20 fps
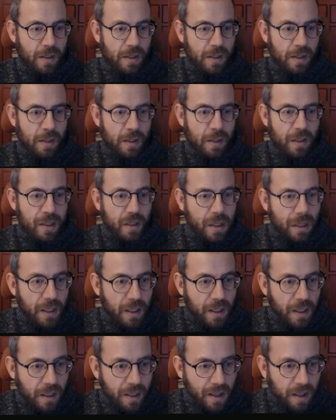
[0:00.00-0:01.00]

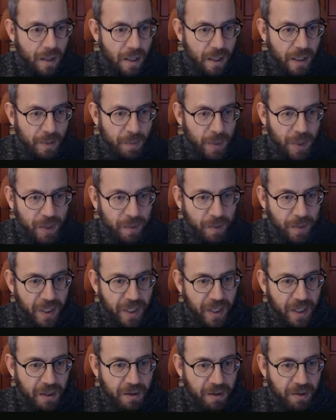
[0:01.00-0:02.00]
and that become an
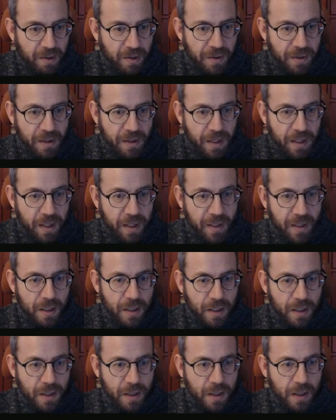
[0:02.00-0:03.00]
error instead.
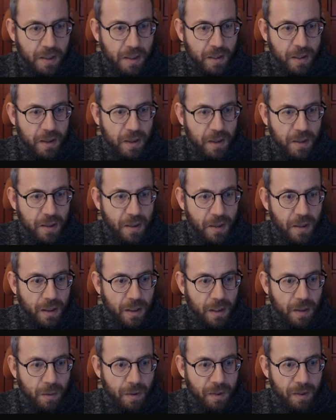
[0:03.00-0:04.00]

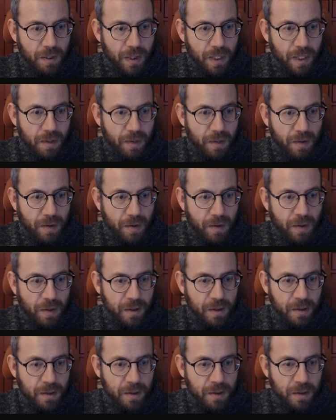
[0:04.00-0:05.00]
There was an error
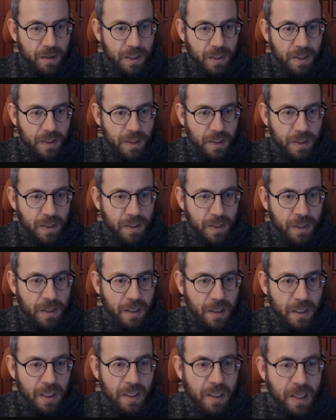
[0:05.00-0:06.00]
that
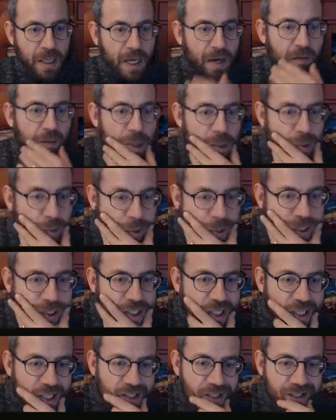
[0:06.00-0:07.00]
get average with
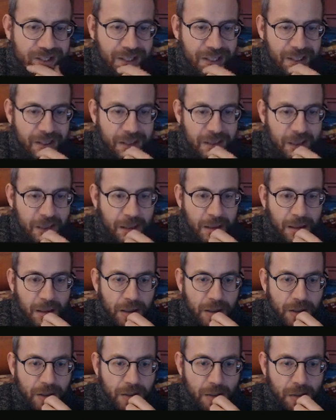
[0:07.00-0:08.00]
dataset
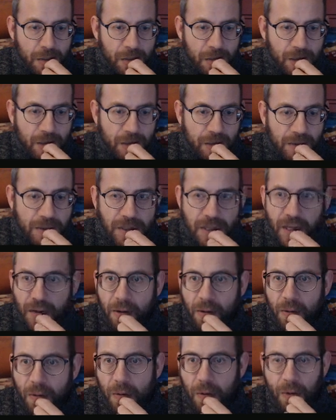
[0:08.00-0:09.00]
should return
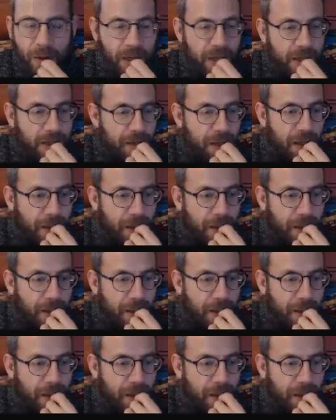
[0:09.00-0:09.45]
0. Okay, yeah.